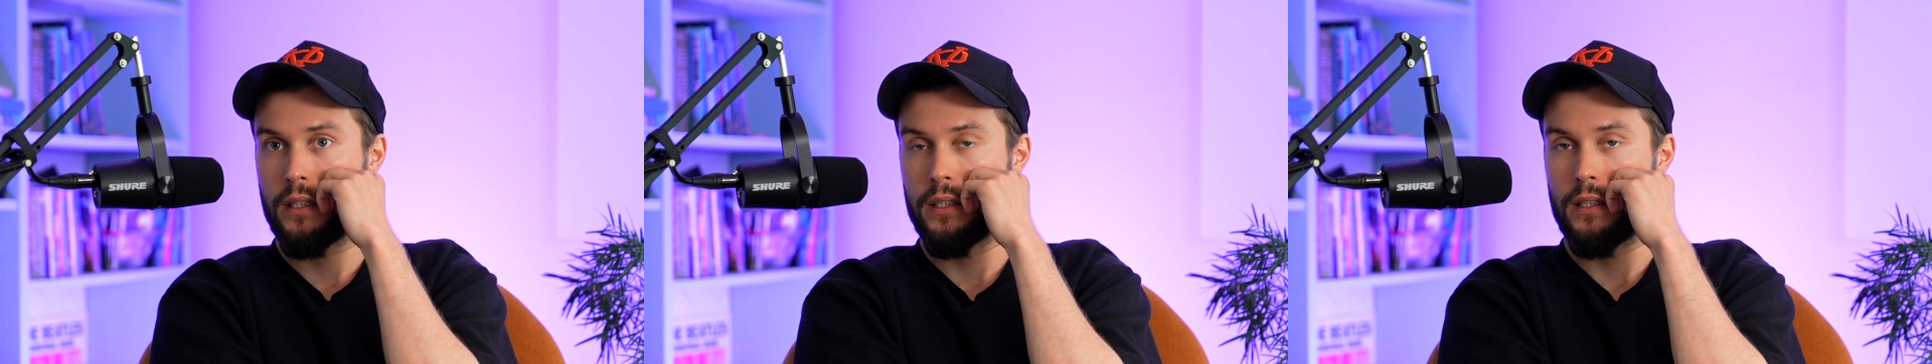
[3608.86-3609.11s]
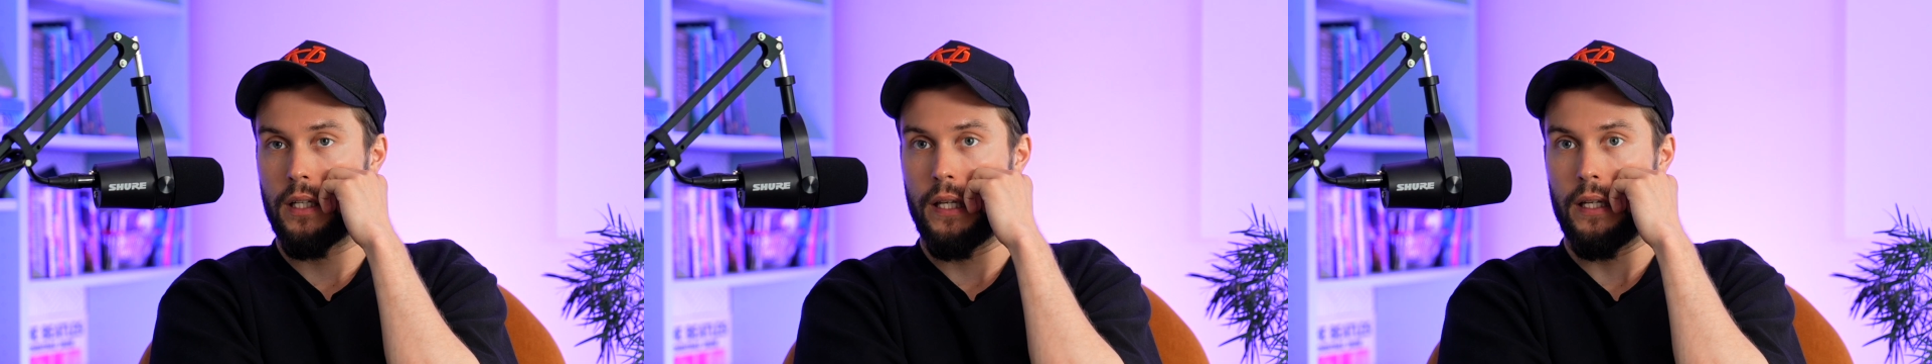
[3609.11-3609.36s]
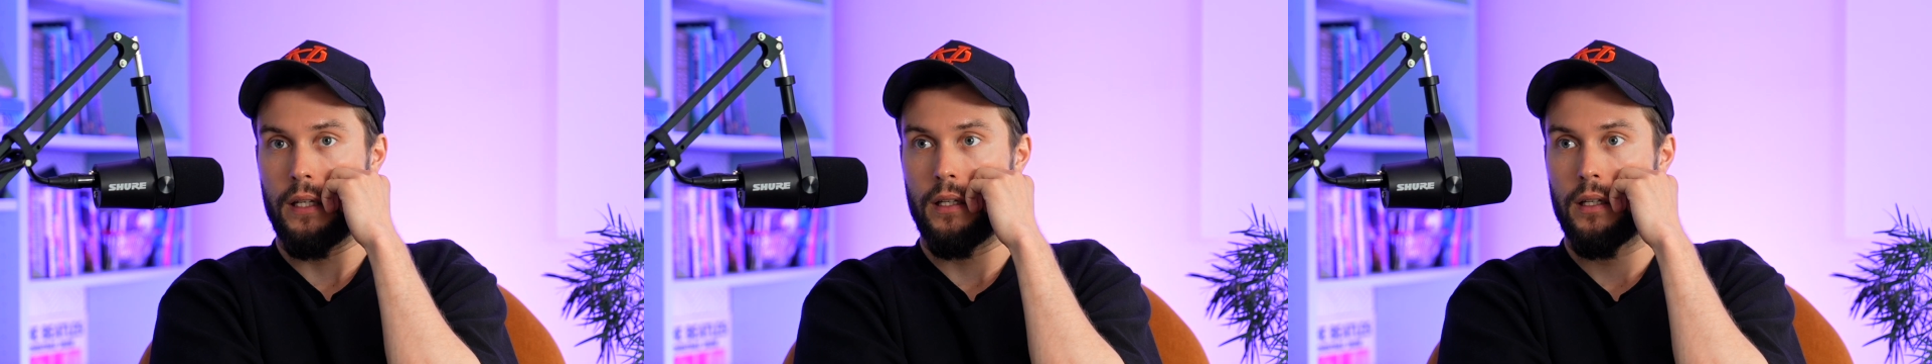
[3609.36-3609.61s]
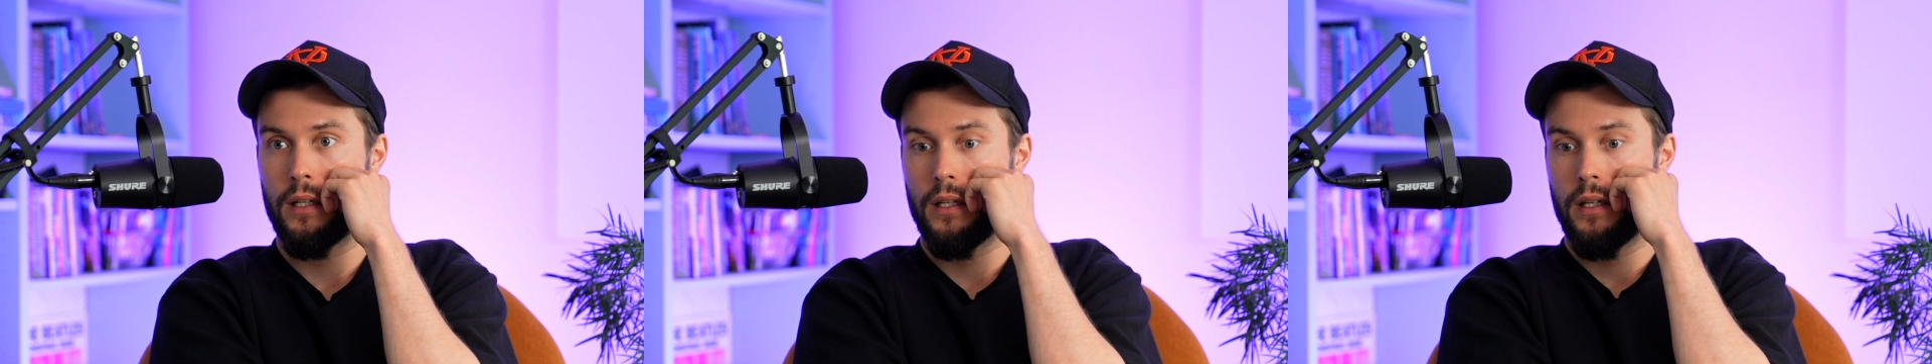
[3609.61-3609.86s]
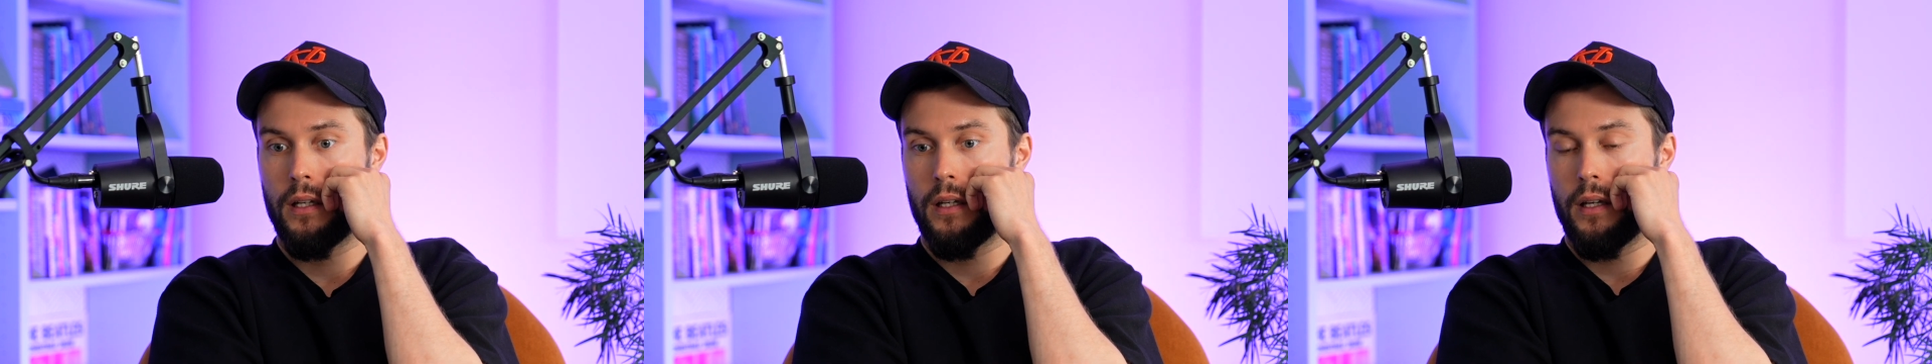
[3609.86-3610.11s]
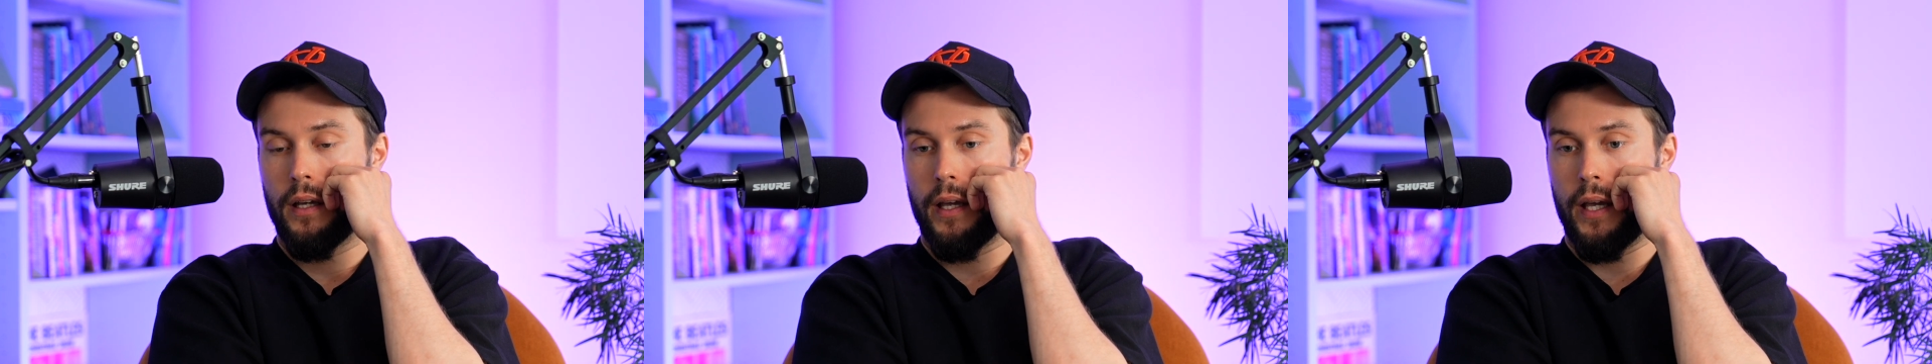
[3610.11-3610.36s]
and and
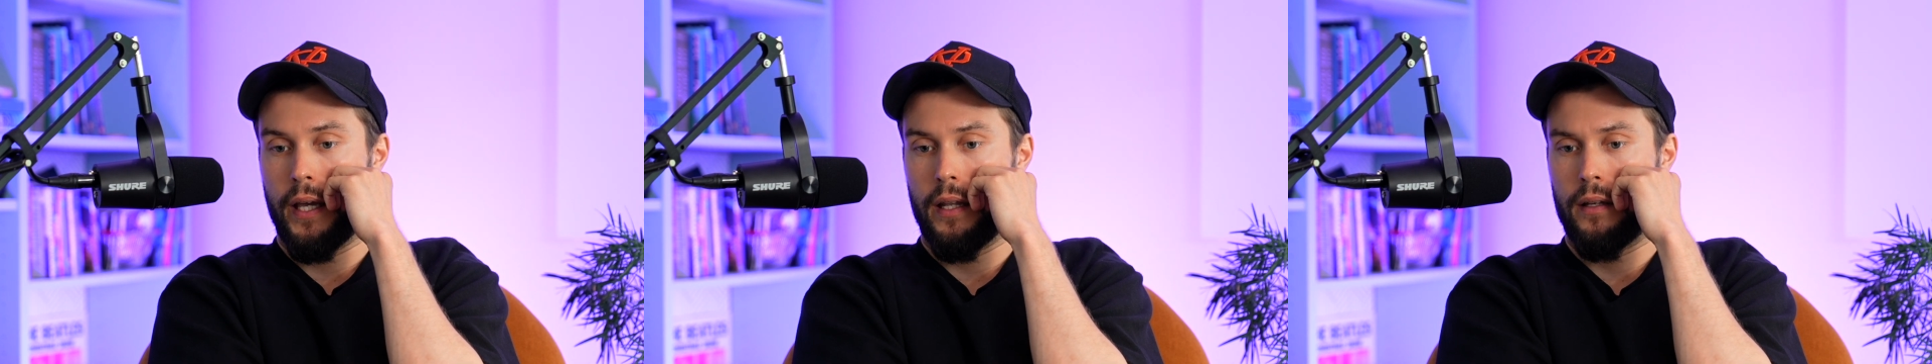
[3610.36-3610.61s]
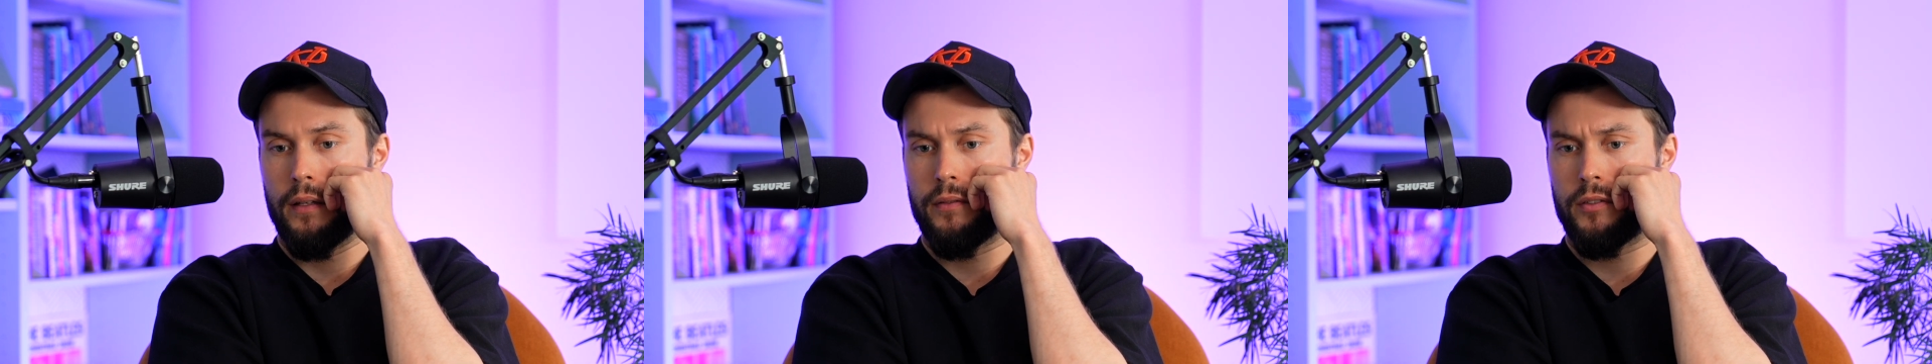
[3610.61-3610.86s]
and